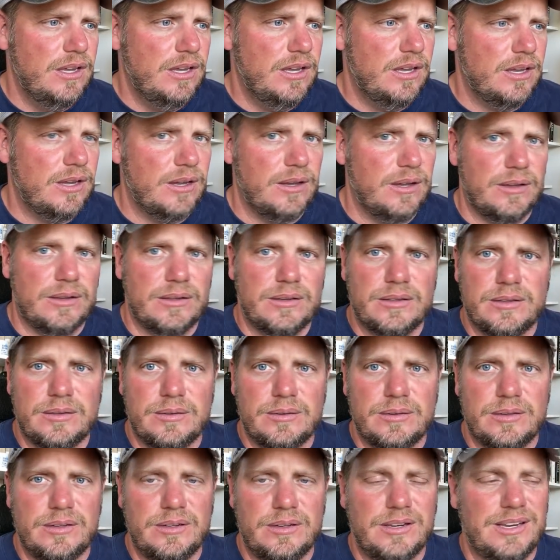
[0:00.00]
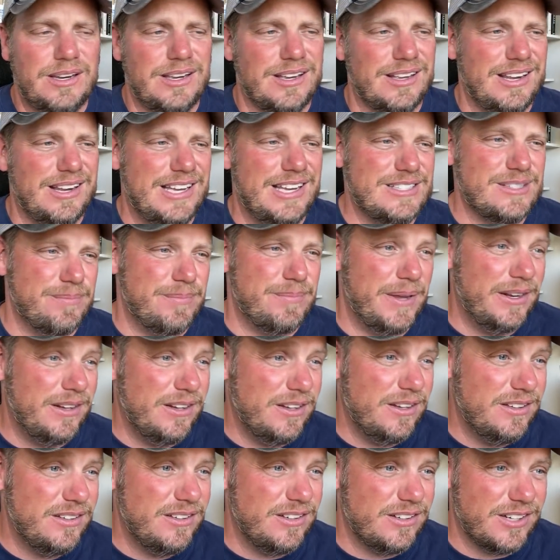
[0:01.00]
Uh, you're getting a glass of
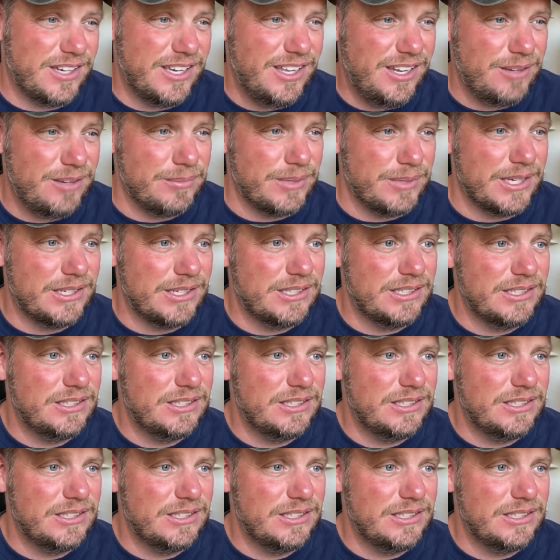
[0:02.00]
Penland? You're killing me.